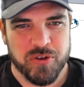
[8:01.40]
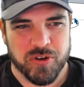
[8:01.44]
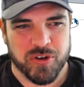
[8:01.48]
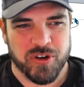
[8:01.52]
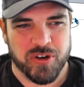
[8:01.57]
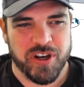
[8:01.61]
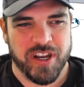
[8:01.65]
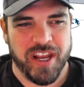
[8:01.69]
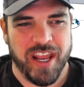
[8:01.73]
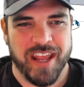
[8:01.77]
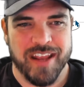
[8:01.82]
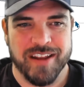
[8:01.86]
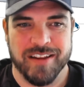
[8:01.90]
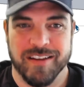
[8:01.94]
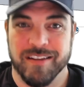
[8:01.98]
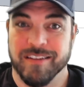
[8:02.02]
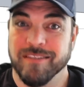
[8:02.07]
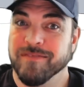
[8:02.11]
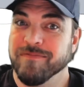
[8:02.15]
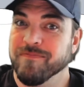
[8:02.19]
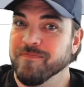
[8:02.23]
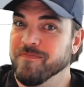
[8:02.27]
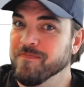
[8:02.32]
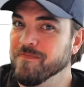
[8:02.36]
create
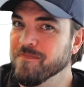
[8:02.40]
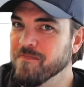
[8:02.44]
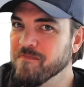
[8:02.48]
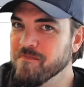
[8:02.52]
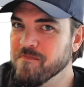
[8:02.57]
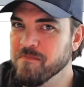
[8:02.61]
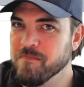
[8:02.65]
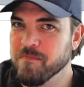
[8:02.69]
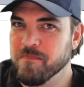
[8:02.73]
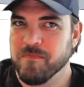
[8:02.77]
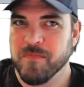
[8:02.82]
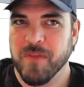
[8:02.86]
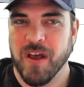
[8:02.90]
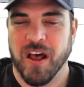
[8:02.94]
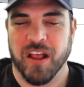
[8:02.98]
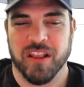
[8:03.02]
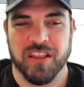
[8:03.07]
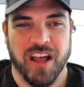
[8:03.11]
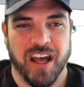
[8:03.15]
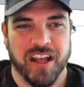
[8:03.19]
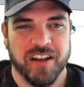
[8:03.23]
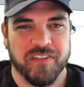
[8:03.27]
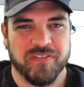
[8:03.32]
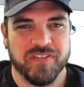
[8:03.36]
a
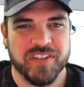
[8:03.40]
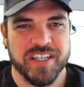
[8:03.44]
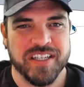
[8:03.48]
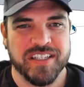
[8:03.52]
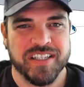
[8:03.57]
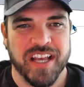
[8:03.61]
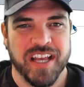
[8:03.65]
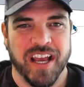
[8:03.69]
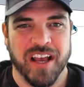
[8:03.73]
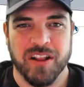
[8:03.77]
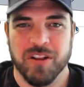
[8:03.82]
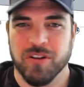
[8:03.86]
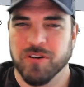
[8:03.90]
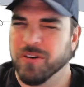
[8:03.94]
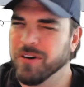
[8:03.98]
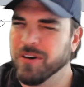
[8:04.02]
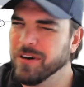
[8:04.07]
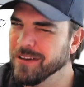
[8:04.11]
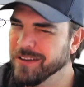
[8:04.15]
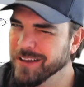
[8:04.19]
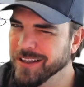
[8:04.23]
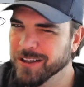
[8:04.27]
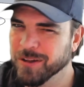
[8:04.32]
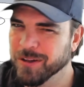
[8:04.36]
lot of detail or a
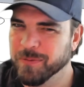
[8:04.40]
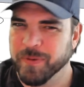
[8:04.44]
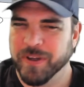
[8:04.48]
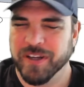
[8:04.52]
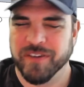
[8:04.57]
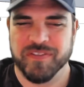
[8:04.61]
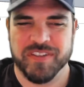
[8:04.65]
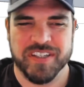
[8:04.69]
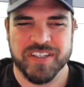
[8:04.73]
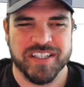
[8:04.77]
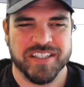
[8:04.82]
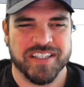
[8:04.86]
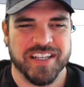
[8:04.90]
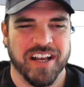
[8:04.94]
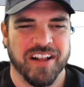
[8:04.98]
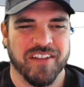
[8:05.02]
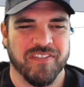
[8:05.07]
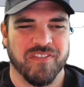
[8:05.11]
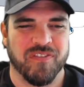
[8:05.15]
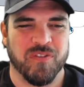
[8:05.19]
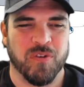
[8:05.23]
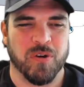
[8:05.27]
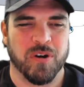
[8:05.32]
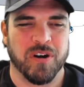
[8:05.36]
little bit of
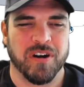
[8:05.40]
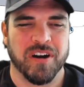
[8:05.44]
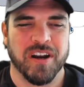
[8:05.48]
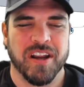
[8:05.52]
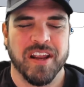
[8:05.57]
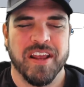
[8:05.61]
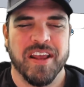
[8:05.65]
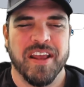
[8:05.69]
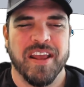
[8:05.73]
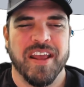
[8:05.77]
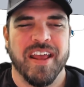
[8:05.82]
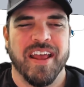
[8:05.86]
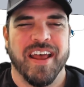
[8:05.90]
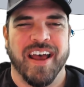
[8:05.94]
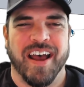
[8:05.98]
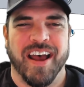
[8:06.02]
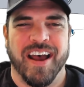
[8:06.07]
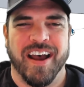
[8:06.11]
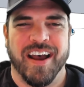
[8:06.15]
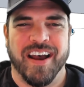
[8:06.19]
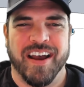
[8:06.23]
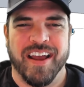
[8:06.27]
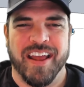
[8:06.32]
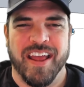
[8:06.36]
detail for
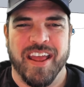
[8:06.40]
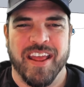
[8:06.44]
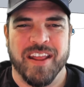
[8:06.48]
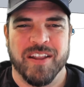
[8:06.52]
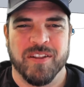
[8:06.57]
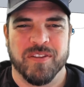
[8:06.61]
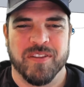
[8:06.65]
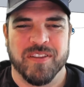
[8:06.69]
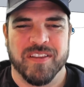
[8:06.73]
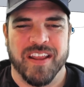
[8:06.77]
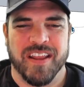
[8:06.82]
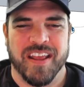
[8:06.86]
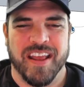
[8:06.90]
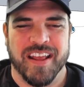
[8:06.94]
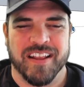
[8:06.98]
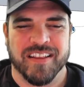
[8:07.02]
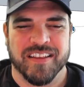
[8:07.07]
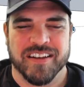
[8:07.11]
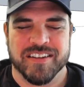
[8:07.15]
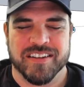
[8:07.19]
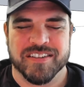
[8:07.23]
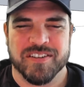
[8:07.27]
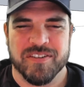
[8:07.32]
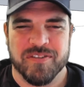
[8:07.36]
uh, and and
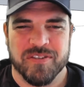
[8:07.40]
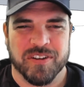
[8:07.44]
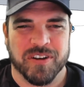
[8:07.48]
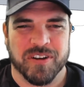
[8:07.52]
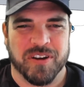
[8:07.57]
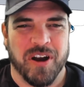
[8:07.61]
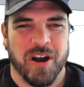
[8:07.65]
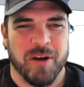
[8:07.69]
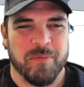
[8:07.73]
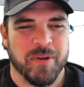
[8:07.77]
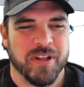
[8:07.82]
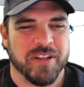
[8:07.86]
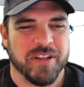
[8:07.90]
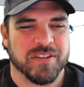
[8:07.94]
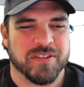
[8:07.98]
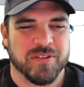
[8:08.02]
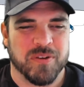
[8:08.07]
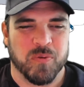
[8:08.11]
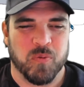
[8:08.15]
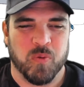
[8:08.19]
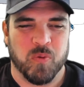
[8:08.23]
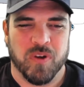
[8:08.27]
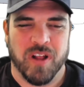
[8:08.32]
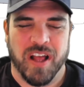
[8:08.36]
let us know in the comments,
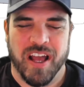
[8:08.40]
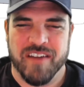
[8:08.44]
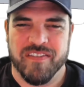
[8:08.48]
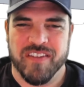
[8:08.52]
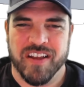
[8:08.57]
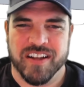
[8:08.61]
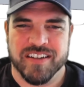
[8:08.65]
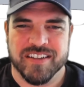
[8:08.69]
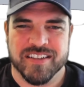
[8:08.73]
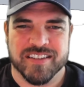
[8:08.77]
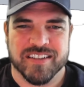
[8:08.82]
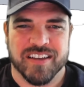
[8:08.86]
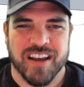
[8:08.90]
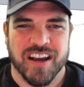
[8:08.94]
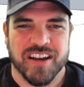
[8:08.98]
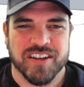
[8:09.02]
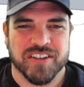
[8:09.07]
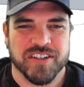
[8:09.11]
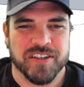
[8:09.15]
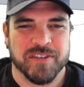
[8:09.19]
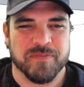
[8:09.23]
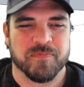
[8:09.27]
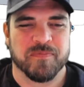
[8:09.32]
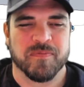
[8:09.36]
and we'll have that
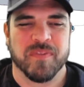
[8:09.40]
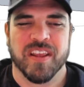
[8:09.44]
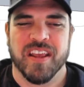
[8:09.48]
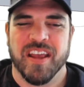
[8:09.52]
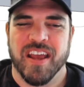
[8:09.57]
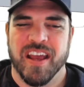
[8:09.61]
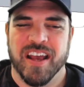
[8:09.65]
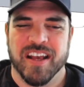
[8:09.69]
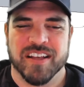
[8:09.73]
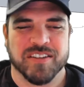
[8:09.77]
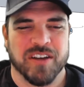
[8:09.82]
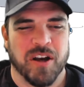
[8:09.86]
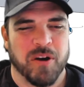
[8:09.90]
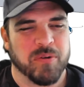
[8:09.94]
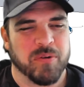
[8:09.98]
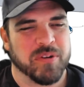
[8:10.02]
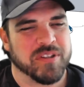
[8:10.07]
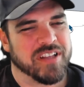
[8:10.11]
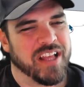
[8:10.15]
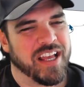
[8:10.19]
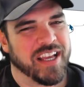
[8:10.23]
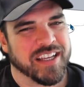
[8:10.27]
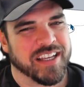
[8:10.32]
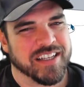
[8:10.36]
discussion. As
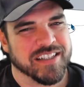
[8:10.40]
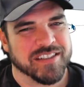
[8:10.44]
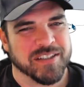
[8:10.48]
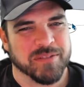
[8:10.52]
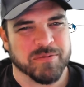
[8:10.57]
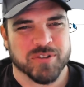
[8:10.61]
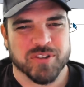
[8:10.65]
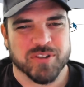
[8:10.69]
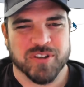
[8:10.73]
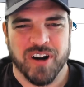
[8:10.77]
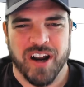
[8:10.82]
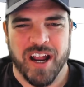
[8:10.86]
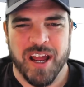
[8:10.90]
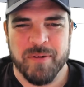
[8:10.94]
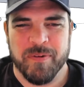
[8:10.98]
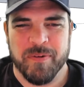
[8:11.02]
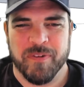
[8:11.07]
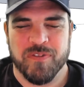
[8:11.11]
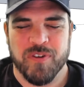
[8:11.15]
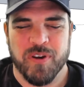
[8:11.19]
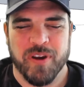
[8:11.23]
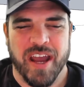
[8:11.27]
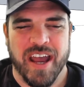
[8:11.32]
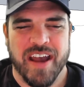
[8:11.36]
always, like and subscribe
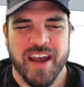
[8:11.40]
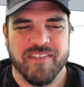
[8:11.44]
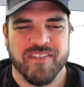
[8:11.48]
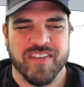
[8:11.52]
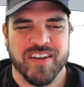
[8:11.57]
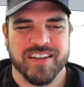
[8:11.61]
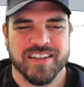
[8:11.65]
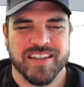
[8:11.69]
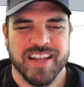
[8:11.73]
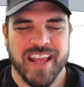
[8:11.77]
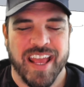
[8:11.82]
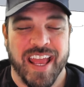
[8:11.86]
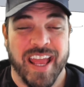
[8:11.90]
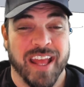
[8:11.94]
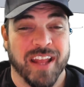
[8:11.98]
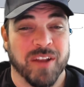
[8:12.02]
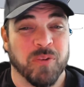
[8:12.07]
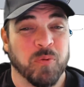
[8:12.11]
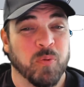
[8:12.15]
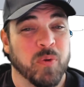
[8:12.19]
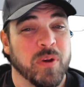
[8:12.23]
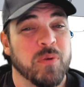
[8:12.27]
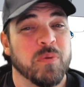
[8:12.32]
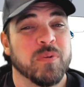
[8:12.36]
if you haven't,
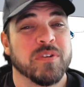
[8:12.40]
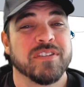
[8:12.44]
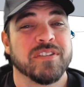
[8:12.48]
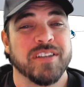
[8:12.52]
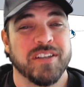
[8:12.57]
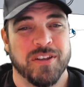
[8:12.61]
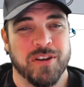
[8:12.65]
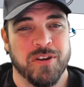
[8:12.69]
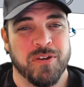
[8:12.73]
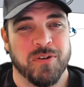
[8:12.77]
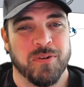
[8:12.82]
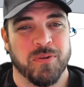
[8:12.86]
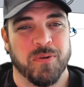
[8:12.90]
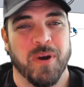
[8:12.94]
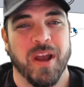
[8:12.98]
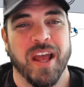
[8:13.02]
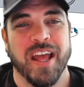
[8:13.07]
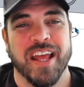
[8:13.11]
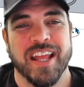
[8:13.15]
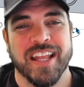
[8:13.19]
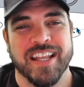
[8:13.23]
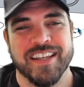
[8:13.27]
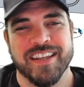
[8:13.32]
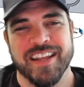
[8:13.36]
and we will see you
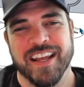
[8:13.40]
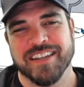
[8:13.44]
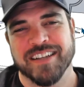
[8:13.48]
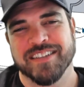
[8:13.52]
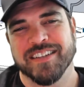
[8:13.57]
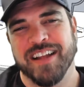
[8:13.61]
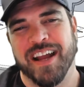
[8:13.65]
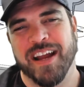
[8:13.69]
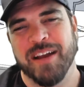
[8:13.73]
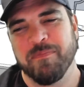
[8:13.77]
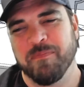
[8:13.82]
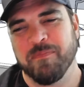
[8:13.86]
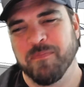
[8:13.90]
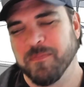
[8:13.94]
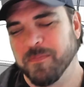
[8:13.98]
next time.